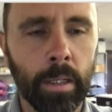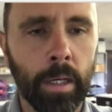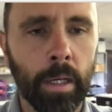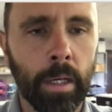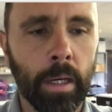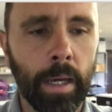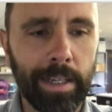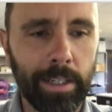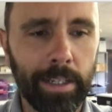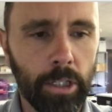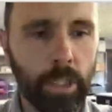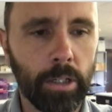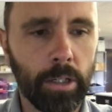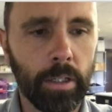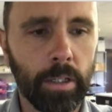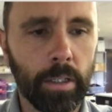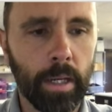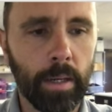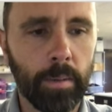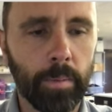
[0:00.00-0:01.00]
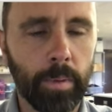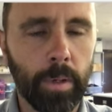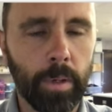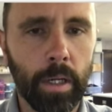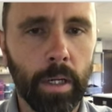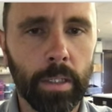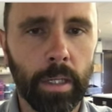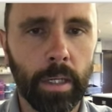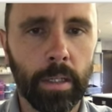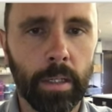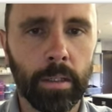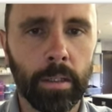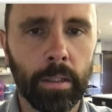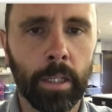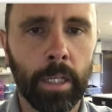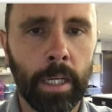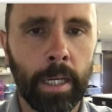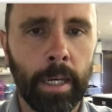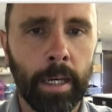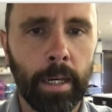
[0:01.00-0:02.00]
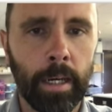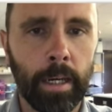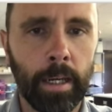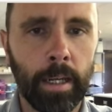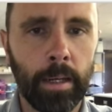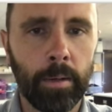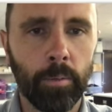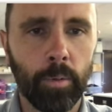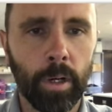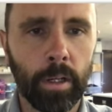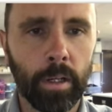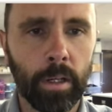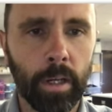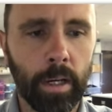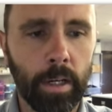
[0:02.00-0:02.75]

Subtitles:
engineering design process, and we're going to kind of